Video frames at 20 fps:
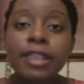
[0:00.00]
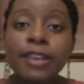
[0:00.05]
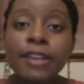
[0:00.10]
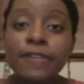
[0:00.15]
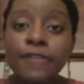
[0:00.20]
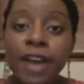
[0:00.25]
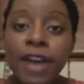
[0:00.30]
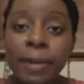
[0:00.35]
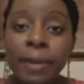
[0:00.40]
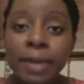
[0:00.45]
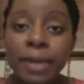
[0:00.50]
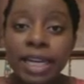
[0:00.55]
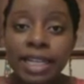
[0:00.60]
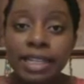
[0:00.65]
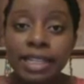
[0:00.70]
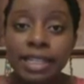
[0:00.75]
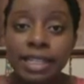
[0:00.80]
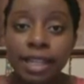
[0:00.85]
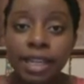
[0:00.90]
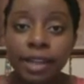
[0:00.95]
The
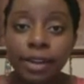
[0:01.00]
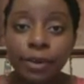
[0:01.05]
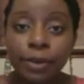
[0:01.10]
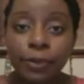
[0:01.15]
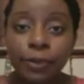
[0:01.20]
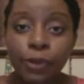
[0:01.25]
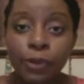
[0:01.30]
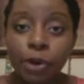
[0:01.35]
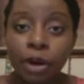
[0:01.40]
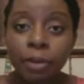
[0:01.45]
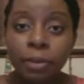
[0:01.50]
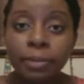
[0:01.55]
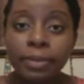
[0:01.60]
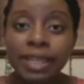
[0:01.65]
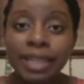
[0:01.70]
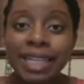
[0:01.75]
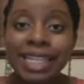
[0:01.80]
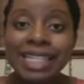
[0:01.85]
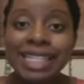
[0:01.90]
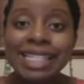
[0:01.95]
feminine singular form,
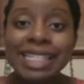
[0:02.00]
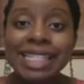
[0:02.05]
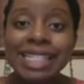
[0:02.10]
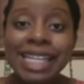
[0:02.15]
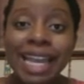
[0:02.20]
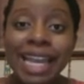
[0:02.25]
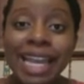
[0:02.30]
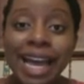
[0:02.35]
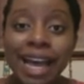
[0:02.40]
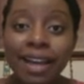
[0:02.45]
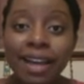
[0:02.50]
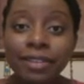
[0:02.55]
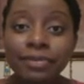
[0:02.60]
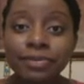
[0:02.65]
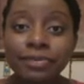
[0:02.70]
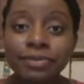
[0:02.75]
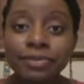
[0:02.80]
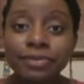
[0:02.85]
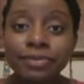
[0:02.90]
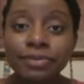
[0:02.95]
tía,
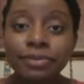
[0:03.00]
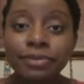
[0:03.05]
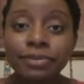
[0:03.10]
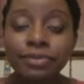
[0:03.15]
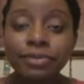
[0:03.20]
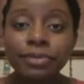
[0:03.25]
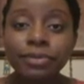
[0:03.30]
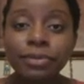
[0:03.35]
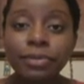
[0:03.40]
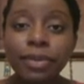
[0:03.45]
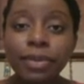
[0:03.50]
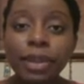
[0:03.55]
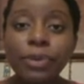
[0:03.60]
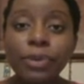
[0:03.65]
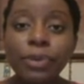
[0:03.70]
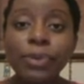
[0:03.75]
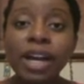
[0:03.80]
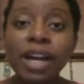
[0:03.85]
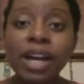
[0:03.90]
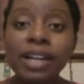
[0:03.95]

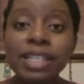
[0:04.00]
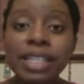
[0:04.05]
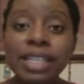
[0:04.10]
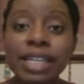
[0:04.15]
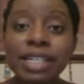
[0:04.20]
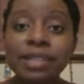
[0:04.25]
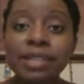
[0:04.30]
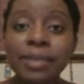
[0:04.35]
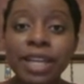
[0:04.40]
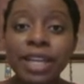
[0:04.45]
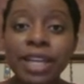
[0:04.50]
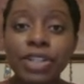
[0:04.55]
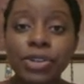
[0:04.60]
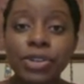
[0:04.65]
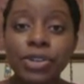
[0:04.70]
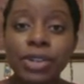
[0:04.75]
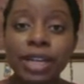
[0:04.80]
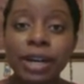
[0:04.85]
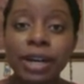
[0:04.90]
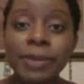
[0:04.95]
we also need to make
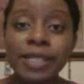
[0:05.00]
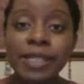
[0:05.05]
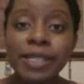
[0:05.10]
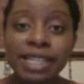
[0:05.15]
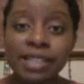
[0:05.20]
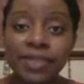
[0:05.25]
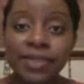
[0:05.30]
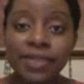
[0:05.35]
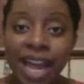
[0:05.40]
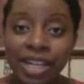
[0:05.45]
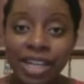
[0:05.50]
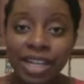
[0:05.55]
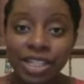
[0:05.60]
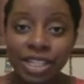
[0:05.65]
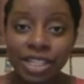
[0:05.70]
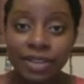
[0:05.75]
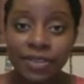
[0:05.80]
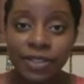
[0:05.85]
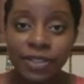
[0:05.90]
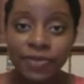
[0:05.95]
sure that our possessive
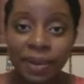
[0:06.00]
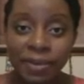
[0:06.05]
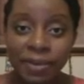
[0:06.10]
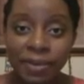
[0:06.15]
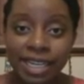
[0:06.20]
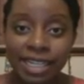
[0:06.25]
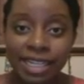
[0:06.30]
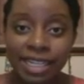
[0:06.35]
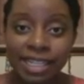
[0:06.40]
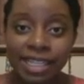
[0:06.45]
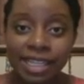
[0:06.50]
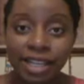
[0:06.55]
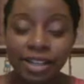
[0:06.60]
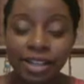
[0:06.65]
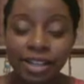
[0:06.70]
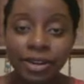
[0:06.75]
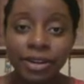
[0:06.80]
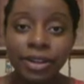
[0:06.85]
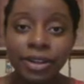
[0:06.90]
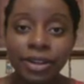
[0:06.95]
adjective is feminine and
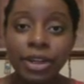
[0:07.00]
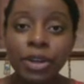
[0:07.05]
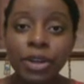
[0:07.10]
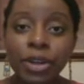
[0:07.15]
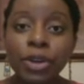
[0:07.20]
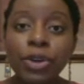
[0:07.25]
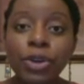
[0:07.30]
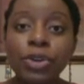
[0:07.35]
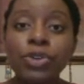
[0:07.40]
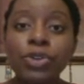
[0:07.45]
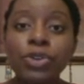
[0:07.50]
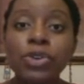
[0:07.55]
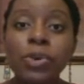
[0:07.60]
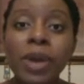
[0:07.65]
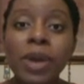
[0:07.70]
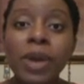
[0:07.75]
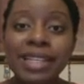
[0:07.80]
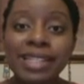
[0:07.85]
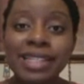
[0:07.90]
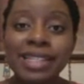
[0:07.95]
singular.
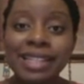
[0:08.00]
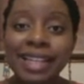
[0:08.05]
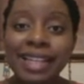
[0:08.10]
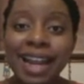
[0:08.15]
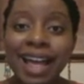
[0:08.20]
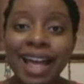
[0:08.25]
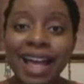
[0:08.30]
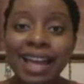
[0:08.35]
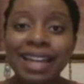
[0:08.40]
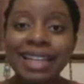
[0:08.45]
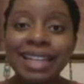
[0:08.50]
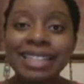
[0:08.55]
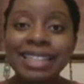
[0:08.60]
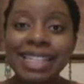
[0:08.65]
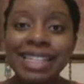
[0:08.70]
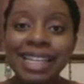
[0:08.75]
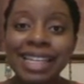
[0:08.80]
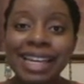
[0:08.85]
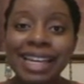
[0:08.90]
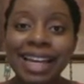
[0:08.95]
Nuestra
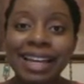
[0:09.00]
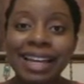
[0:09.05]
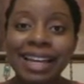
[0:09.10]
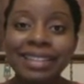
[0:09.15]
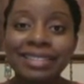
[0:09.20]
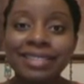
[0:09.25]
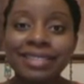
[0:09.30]
tía.